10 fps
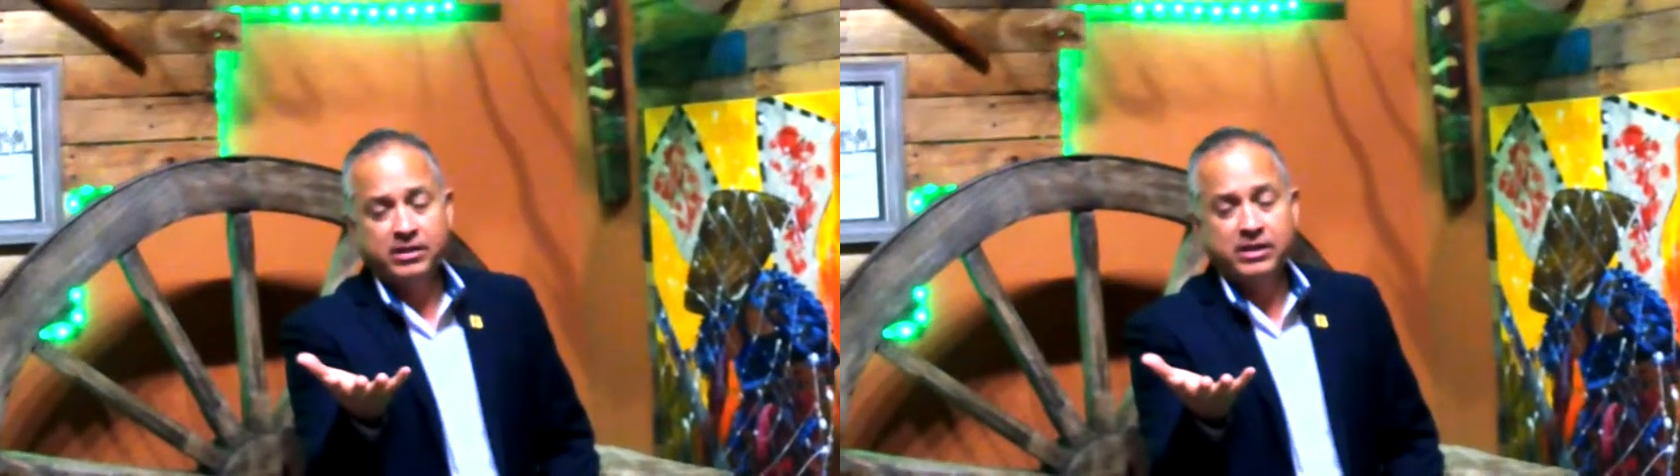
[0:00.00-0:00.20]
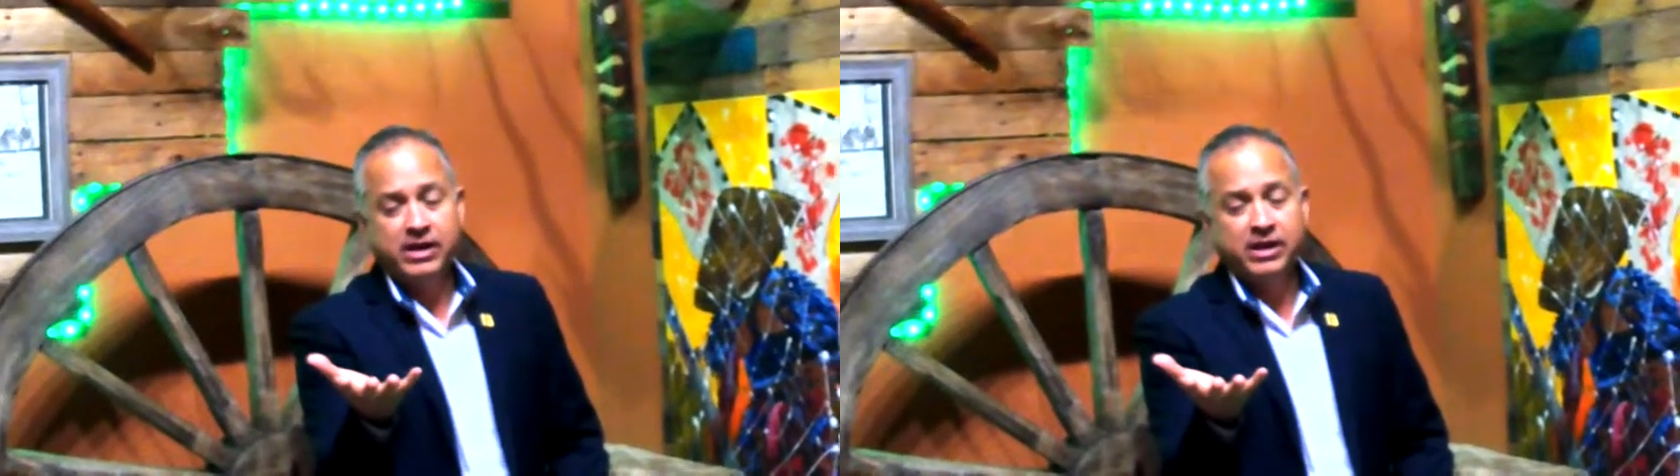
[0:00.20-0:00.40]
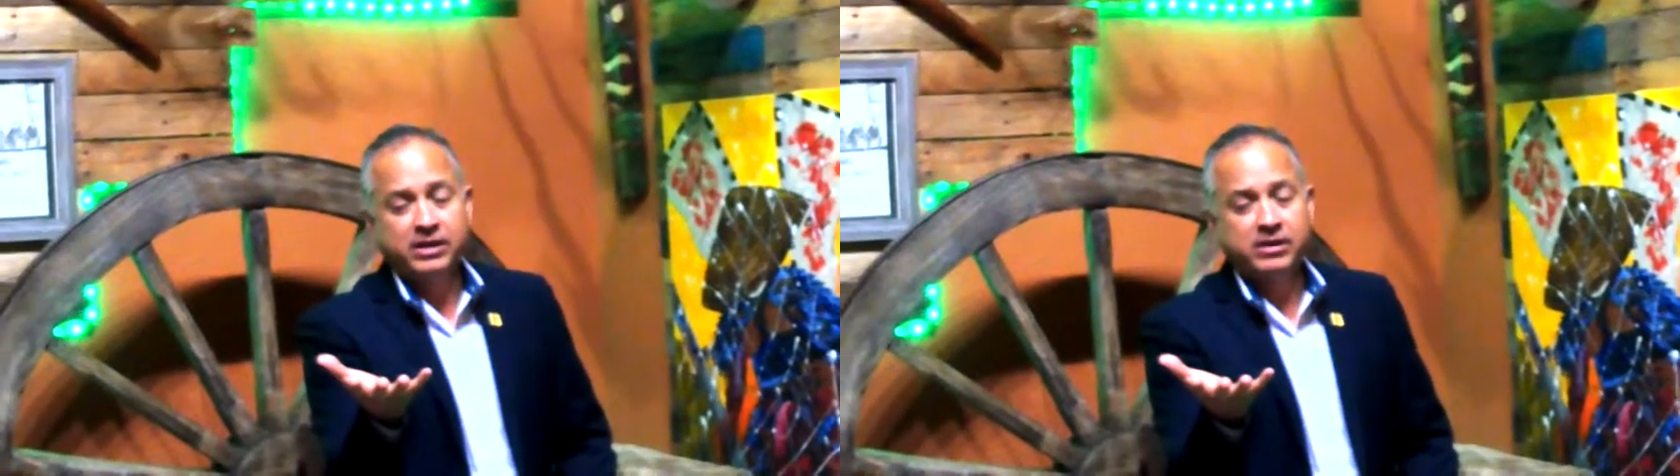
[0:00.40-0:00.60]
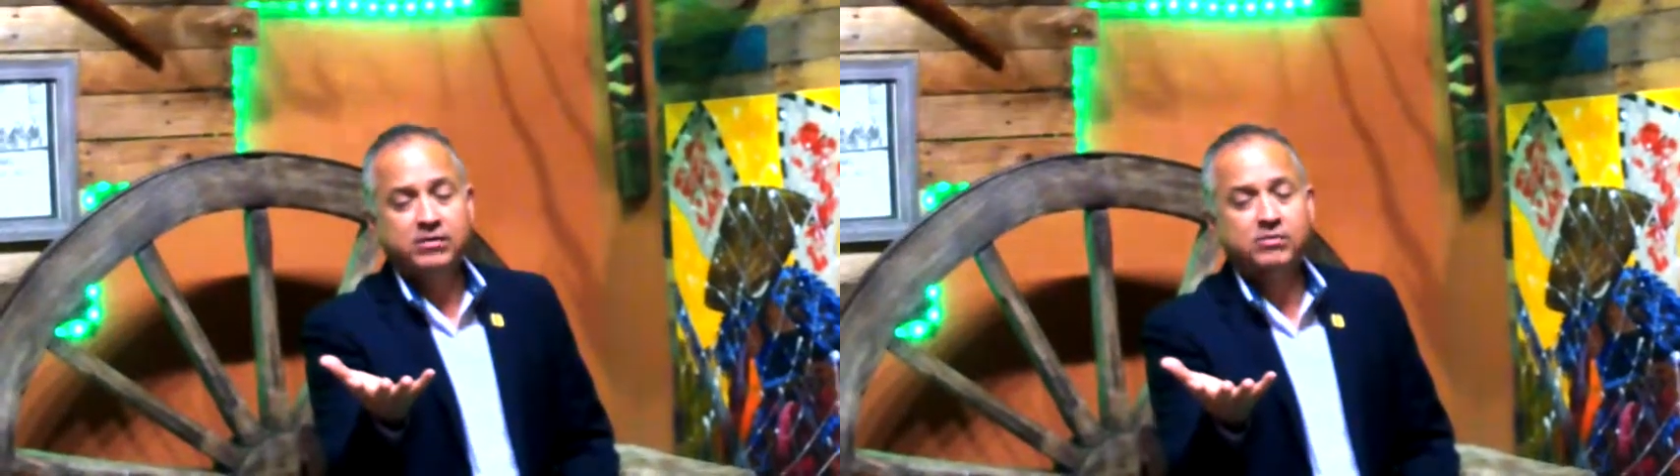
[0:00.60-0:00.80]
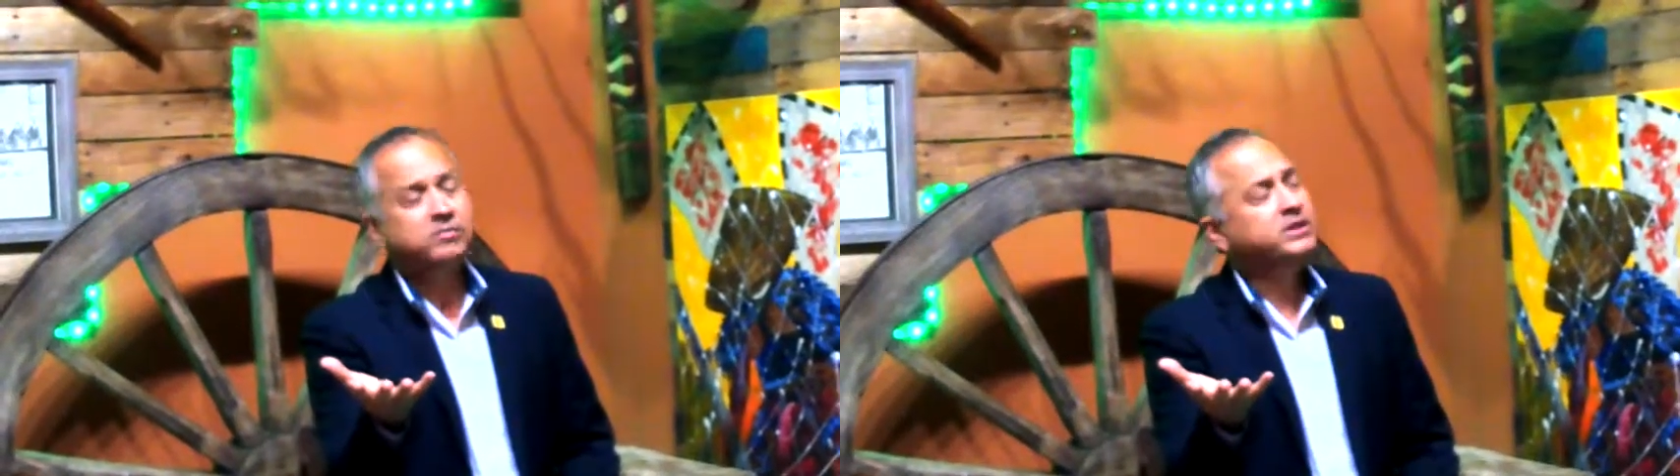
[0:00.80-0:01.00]

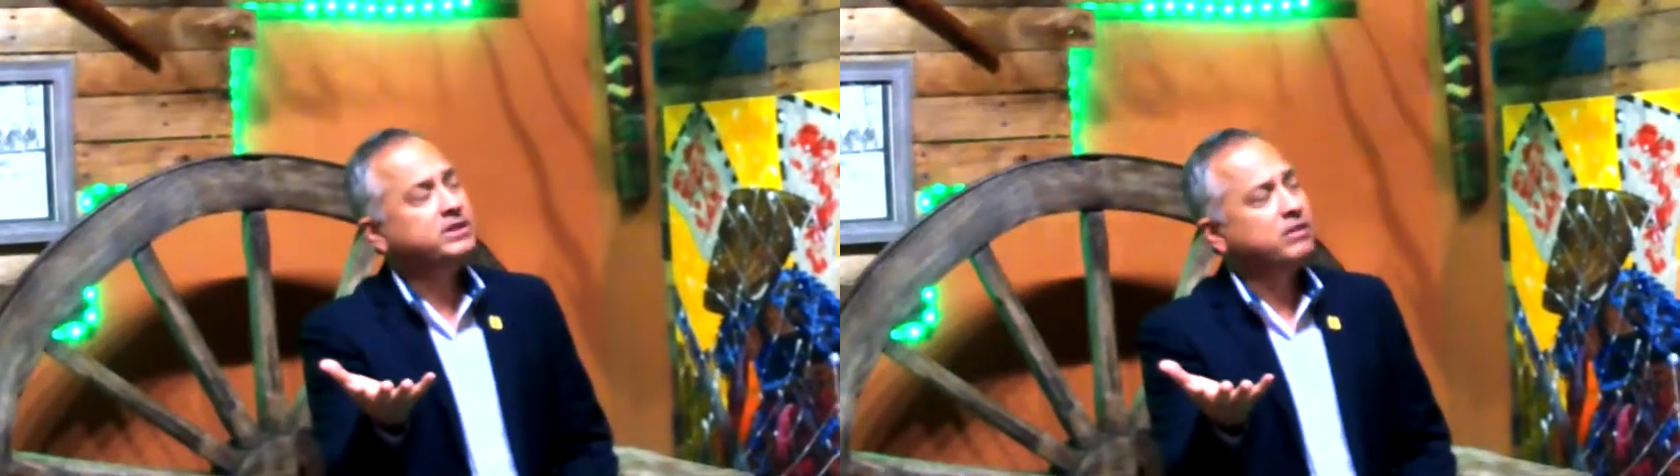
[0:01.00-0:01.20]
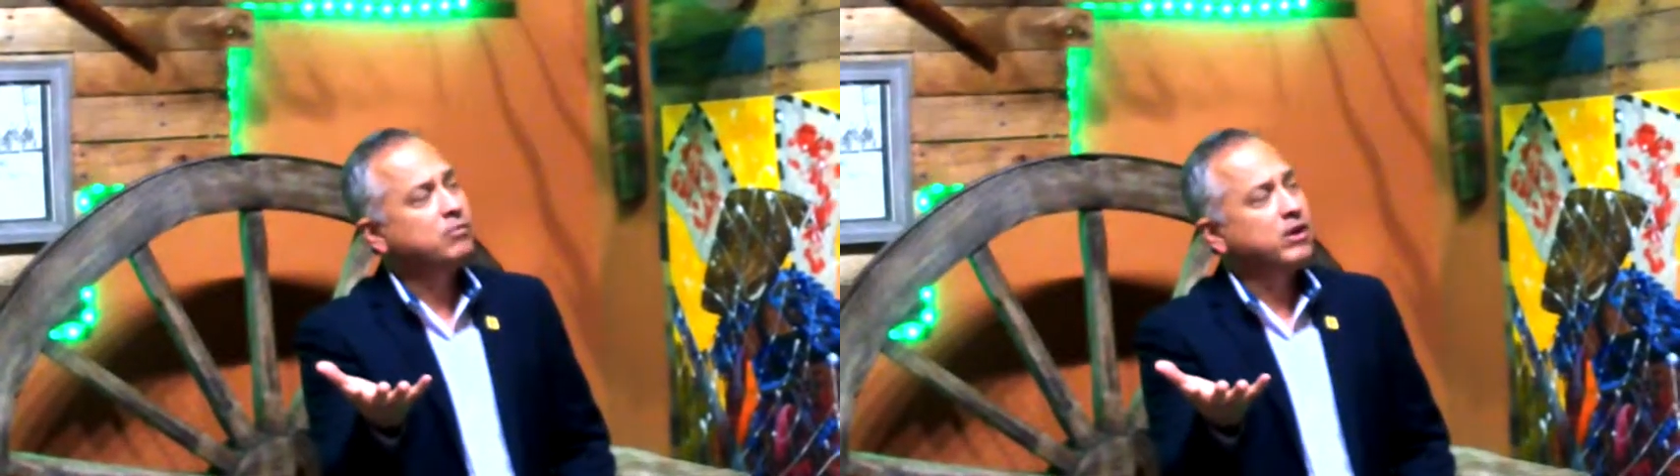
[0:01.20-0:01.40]
then we said,